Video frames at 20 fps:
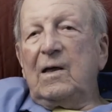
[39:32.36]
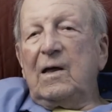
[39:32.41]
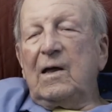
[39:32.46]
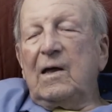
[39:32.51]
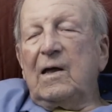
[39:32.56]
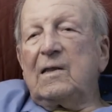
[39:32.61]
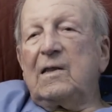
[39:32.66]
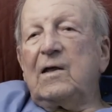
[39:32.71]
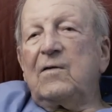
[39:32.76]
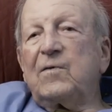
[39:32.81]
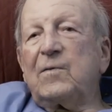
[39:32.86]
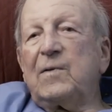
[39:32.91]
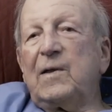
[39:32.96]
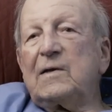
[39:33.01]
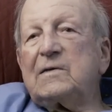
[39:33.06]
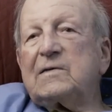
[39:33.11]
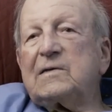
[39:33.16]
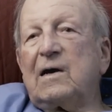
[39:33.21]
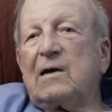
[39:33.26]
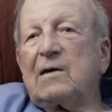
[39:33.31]
and then from
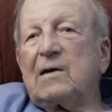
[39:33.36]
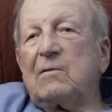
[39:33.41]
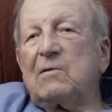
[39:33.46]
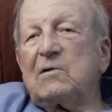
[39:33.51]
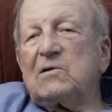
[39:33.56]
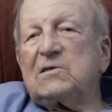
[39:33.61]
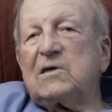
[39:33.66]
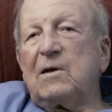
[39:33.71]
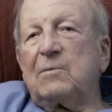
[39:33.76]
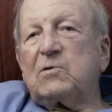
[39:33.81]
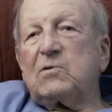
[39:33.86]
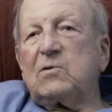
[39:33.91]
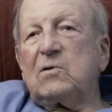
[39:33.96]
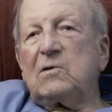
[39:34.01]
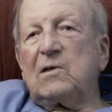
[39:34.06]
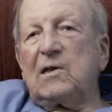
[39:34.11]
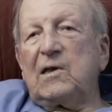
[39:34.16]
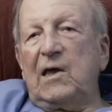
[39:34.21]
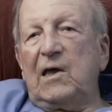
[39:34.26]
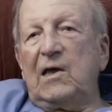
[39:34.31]
that town I was shipped to
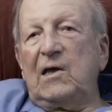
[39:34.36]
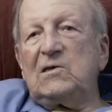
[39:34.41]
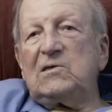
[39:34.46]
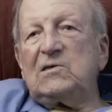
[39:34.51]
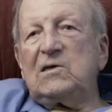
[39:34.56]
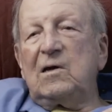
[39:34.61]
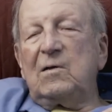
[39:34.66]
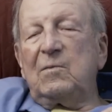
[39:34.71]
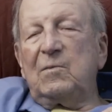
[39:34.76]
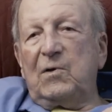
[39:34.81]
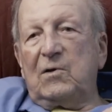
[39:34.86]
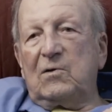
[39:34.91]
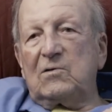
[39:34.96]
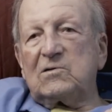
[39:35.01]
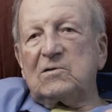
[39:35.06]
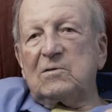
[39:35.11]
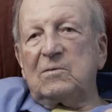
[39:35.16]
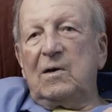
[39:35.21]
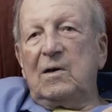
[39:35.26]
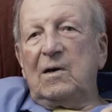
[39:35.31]
Liège,
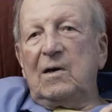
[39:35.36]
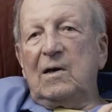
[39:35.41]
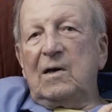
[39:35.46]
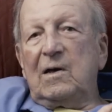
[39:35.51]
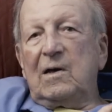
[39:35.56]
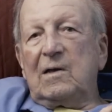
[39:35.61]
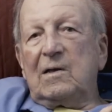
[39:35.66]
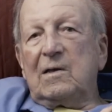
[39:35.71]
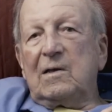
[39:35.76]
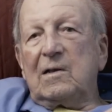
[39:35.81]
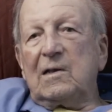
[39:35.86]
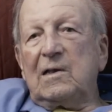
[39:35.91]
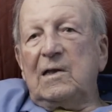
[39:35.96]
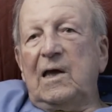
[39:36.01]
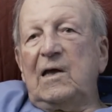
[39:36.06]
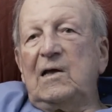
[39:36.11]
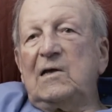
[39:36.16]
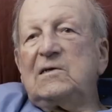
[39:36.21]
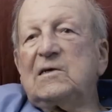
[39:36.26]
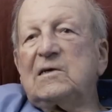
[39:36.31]
Belgium.
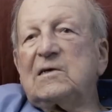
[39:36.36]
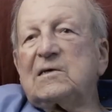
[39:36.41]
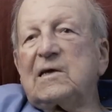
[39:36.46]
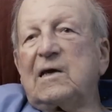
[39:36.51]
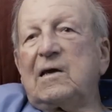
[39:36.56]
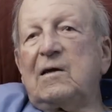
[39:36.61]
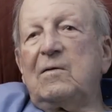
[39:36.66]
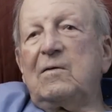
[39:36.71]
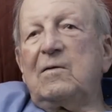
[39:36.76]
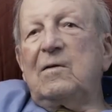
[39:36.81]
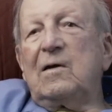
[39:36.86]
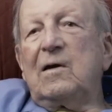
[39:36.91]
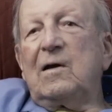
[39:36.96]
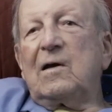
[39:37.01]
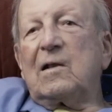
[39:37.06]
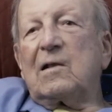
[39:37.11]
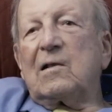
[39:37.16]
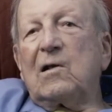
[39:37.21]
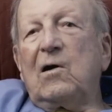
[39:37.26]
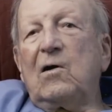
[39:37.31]
Liège is a
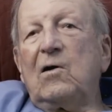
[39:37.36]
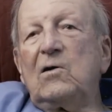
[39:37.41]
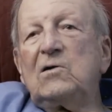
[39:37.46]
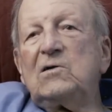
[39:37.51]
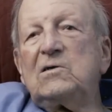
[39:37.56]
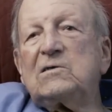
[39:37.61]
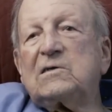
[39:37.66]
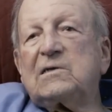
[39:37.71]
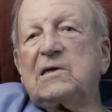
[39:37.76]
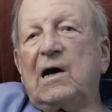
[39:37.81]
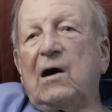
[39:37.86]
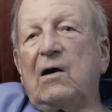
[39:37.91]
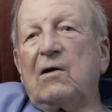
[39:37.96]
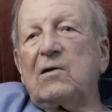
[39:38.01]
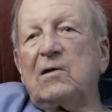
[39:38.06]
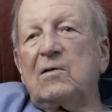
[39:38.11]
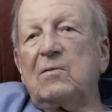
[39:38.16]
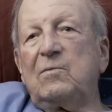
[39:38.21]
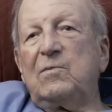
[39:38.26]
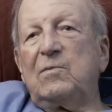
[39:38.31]
large town
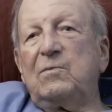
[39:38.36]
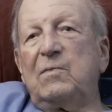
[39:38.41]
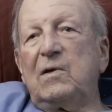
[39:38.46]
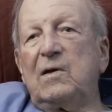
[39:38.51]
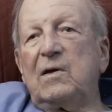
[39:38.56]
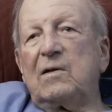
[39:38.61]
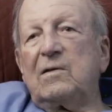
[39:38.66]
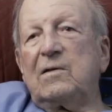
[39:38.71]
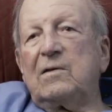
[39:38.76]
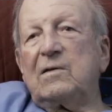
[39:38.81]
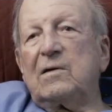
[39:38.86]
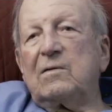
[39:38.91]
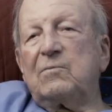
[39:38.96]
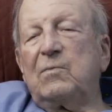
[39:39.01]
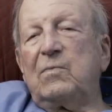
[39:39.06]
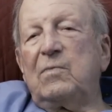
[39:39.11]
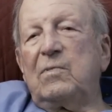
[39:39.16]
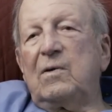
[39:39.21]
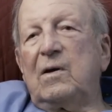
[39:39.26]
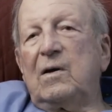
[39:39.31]

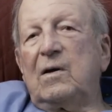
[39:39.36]
in